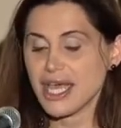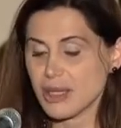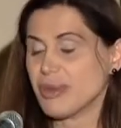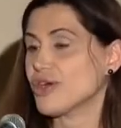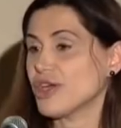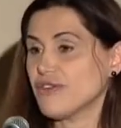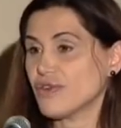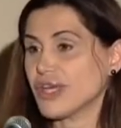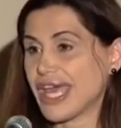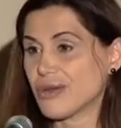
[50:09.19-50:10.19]
The period of
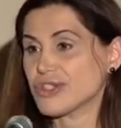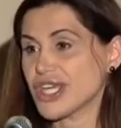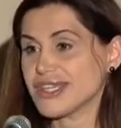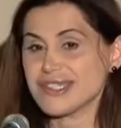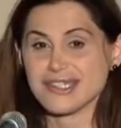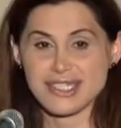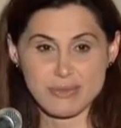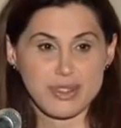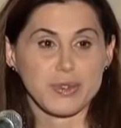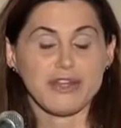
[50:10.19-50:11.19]
organogenesis is
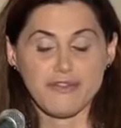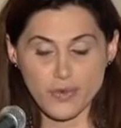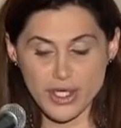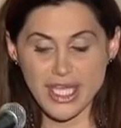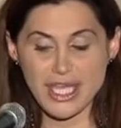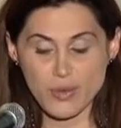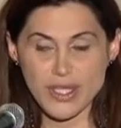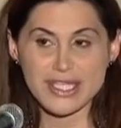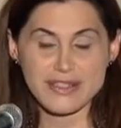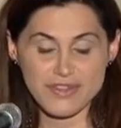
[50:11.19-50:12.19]
between four to eight
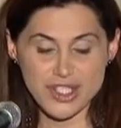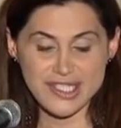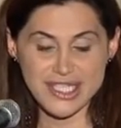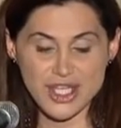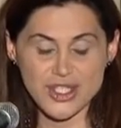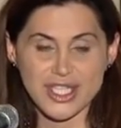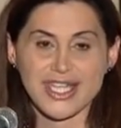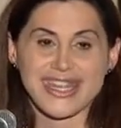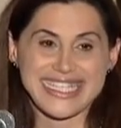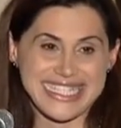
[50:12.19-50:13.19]
weeks of gestation,
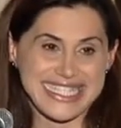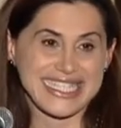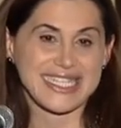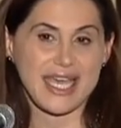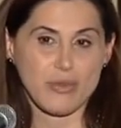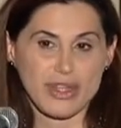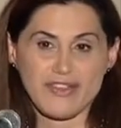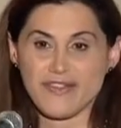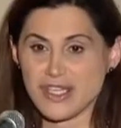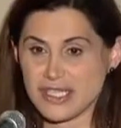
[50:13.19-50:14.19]
and this is the time when
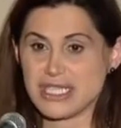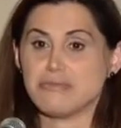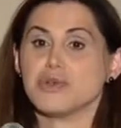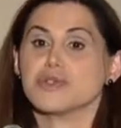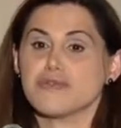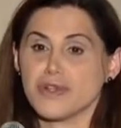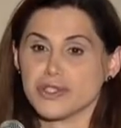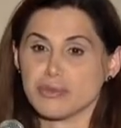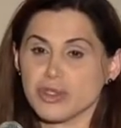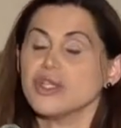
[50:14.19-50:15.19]
the fetus is most
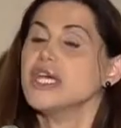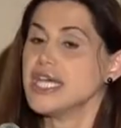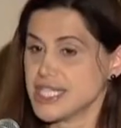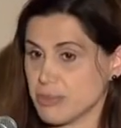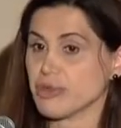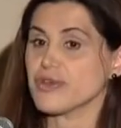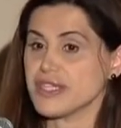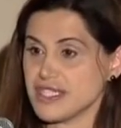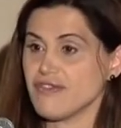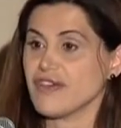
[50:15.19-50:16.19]
vulnerable to
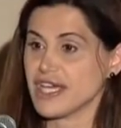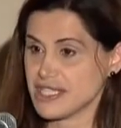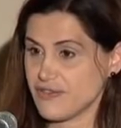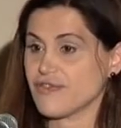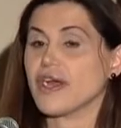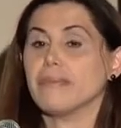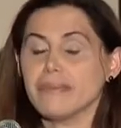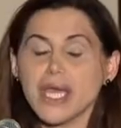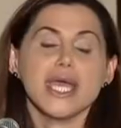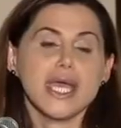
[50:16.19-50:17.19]
birth defects from